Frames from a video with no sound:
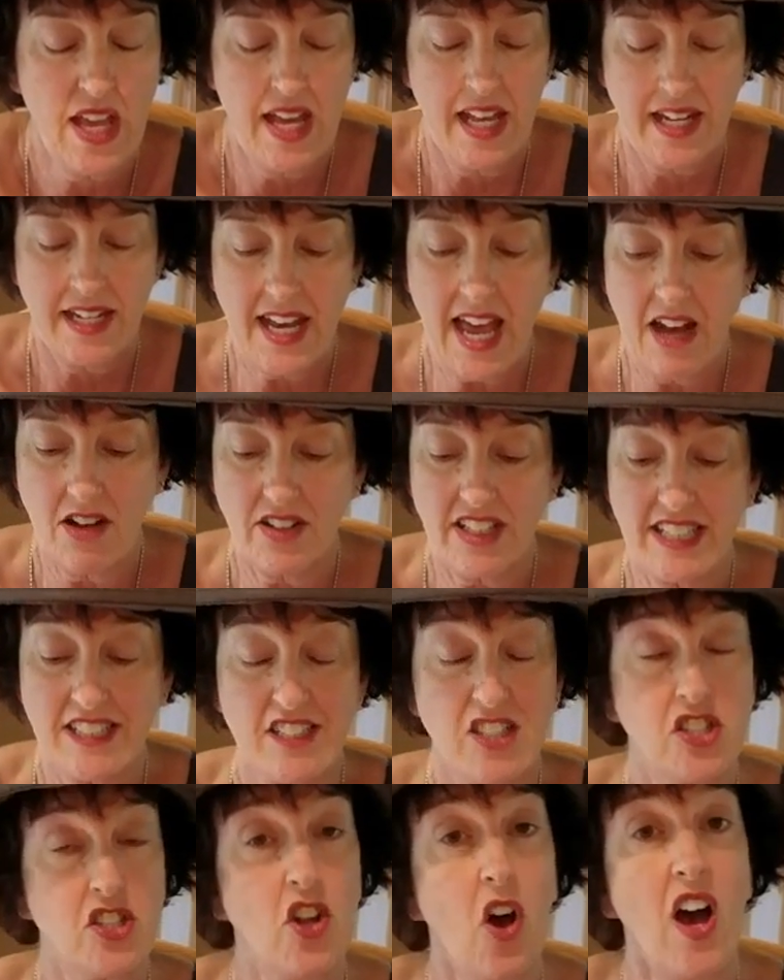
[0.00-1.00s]
Now,
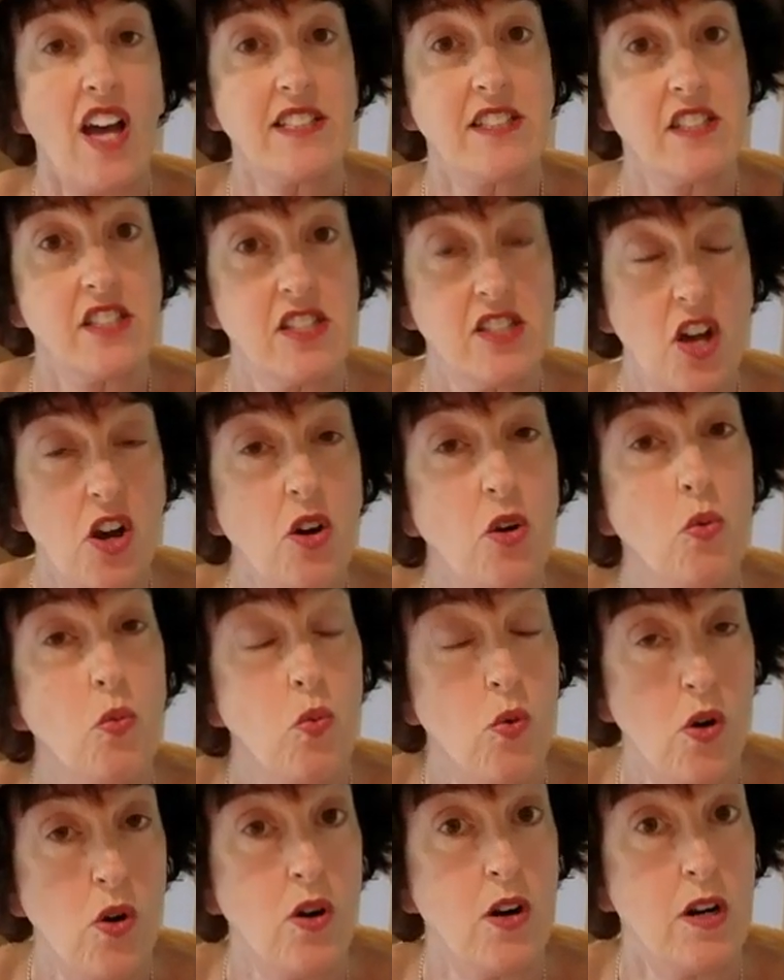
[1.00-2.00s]
it's not so
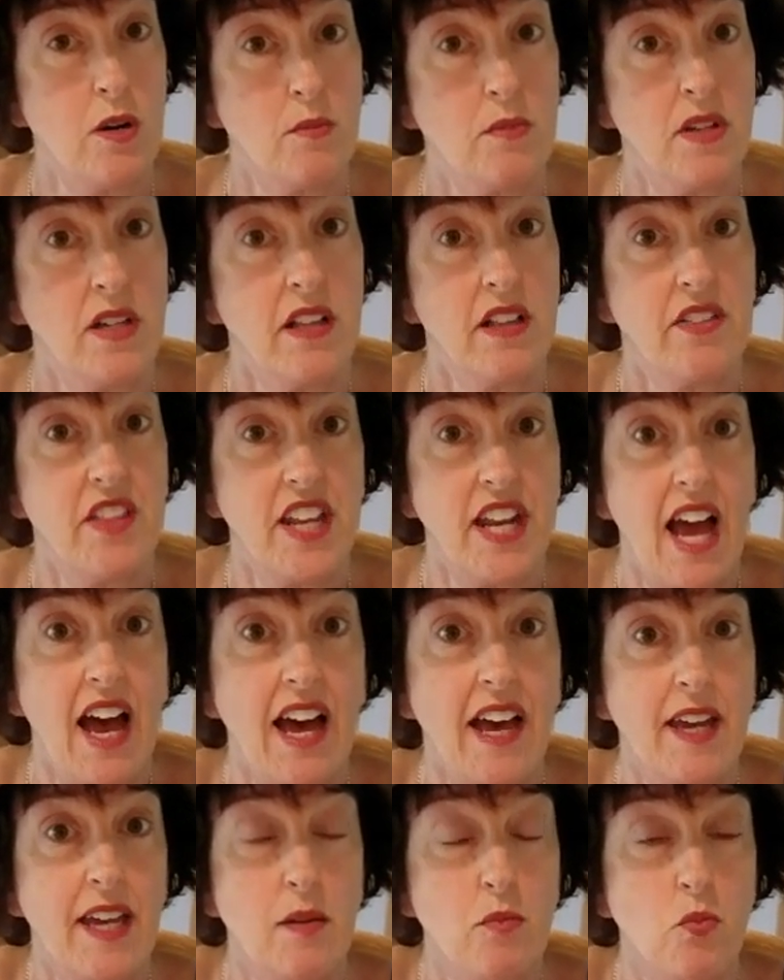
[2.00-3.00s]
warm that
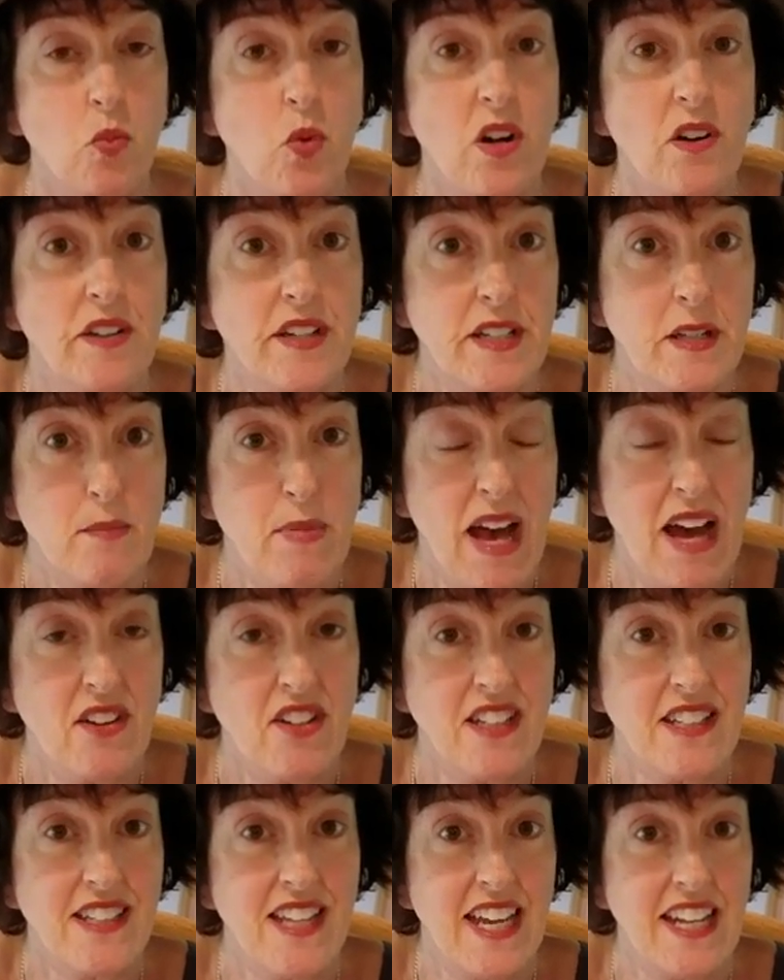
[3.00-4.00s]
I am worried about
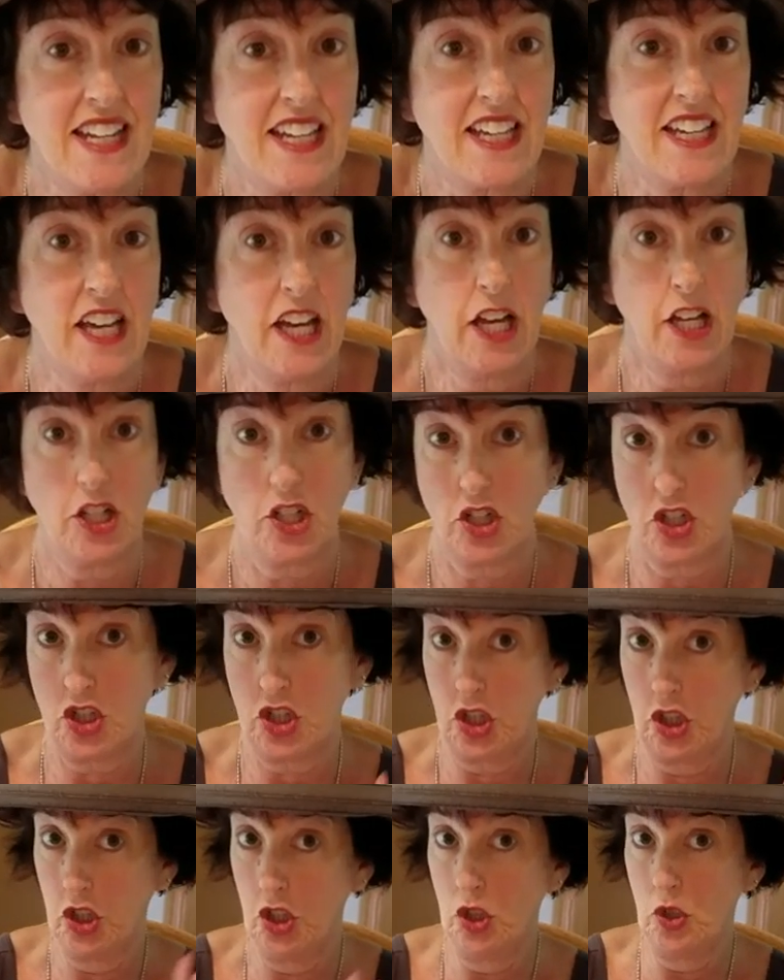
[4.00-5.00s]
it getting
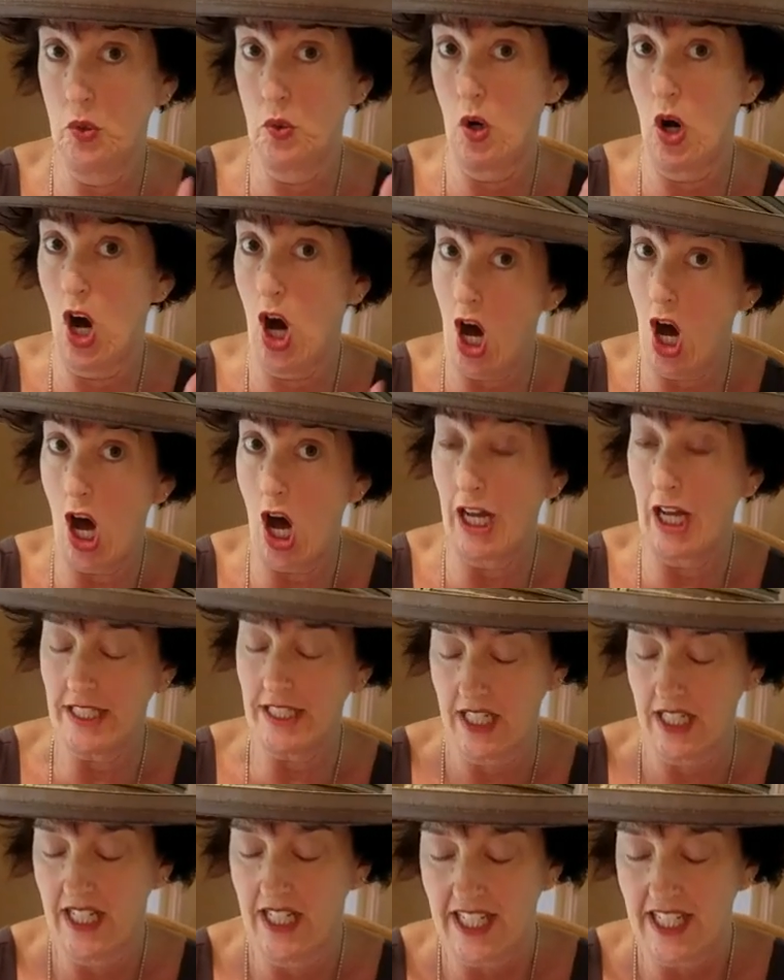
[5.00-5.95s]
too hot.